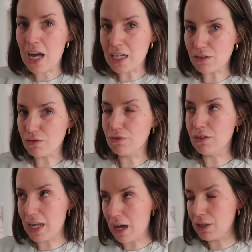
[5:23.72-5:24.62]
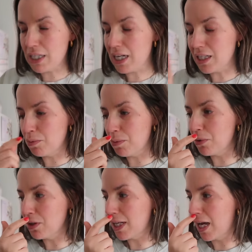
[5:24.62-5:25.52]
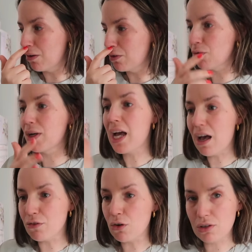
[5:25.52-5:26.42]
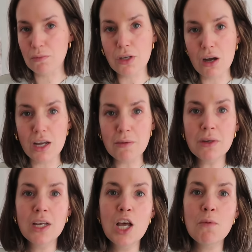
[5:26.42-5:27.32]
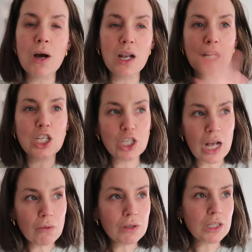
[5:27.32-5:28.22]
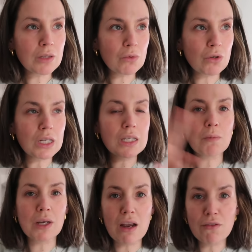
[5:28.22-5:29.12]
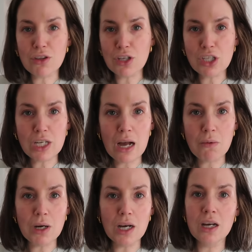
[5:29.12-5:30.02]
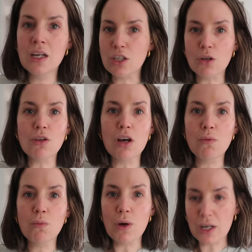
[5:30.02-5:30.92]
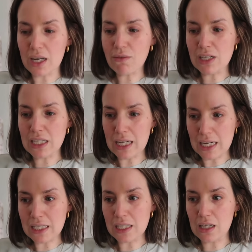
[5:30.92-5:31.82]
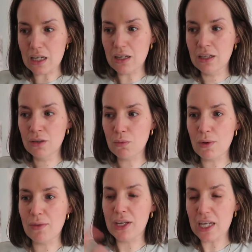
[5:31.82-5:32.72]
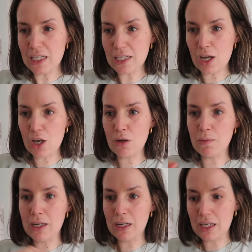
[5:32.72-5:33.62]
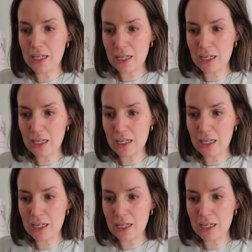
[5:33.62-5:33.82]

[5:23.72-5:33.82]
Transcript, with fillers: As of now, he has been put down, so I have got some time. But I like showered this morning, did my everything shower, so that when I get ready later, when the kids are home and